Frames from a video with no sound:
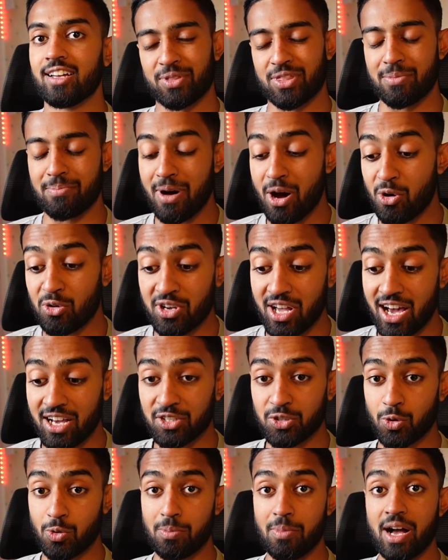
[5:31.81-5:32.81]
But the amount of
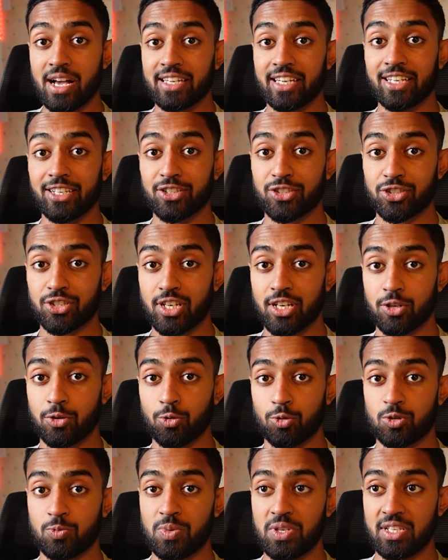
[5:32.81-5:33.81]
guys who are my age and
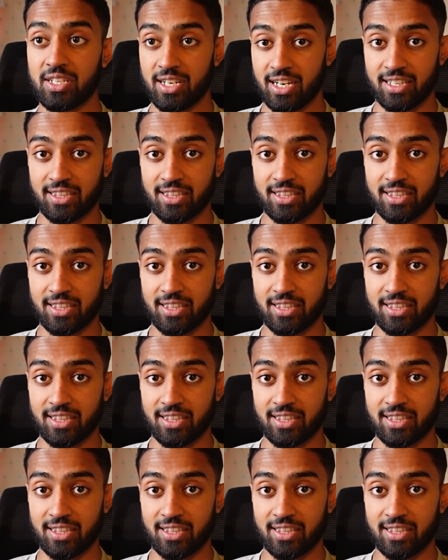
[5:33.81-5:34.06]
who speak